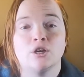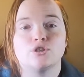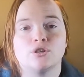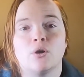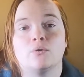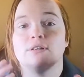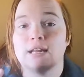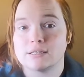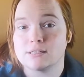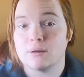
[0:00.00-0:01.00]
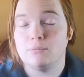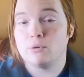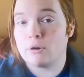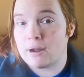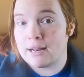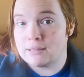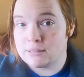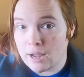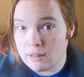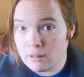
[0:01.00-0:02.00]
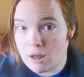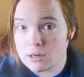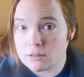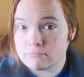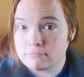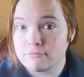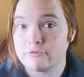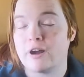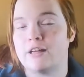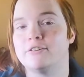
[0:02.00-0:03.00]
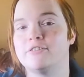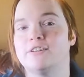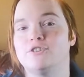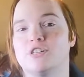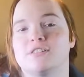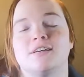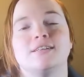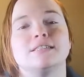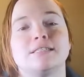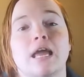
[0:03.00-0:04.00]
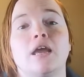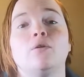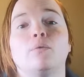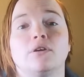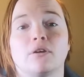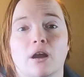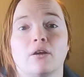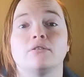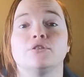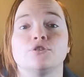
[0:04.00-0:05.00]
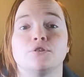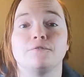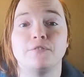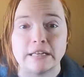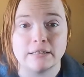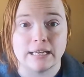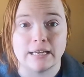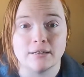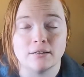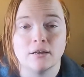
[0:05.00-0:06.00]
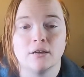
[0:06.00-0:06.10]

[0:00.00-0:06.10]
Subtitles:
So next time you are writing dialogue, rather than just saying what your characters are feeling,